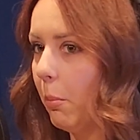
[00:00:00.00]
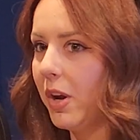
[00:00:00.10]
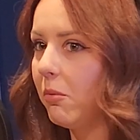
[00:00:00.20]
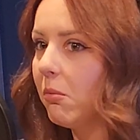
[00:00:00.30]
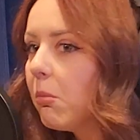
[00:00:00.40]
I'm
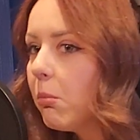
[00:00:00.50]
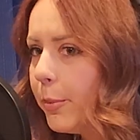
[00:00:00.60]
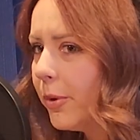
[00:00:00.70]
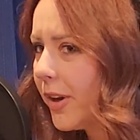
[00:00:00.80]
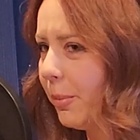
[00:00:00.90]
like,
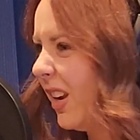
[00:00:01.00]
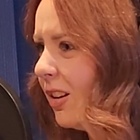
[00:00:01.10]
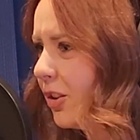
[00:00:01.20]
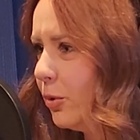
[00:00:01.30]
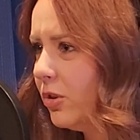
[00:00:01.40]
people get paid
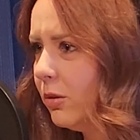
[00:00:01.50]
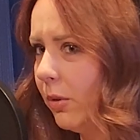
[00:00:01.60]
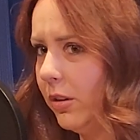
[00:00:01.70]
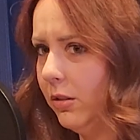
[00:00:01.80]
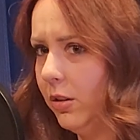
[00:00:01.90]
on
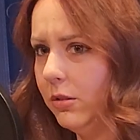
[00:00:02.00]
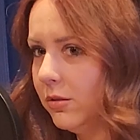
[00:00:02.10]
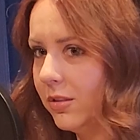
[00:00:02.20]
YouTube? I don't know.